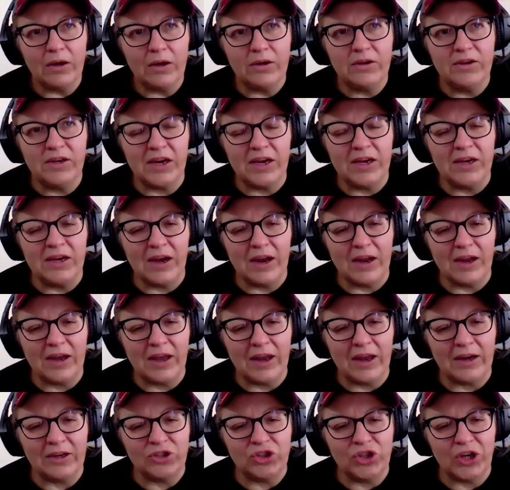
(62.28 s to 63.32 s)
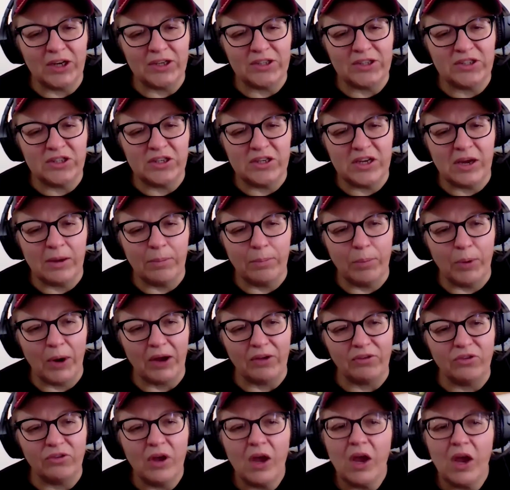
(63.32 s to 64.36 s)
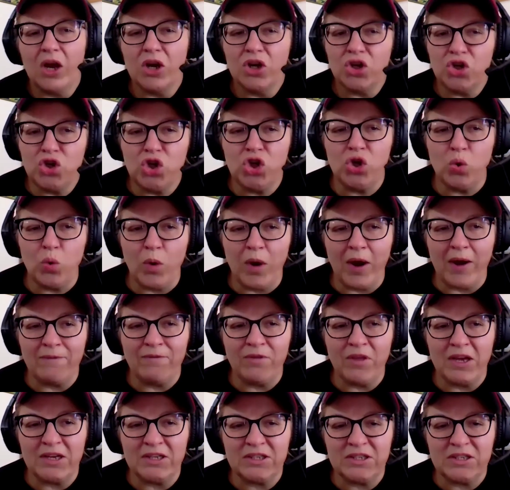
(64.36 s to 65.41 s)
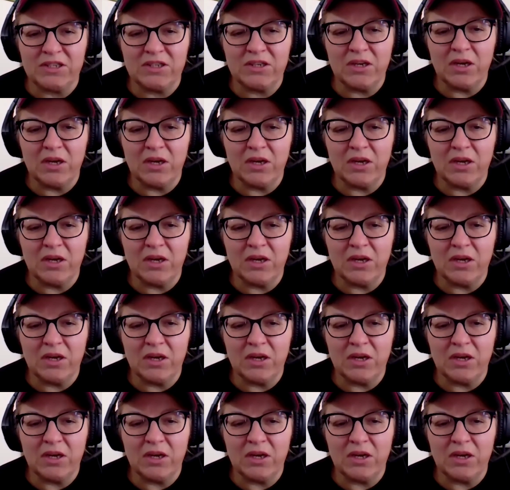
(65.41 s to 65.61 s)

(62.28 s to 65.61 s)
didn't get a chance to decompress. Do you have this?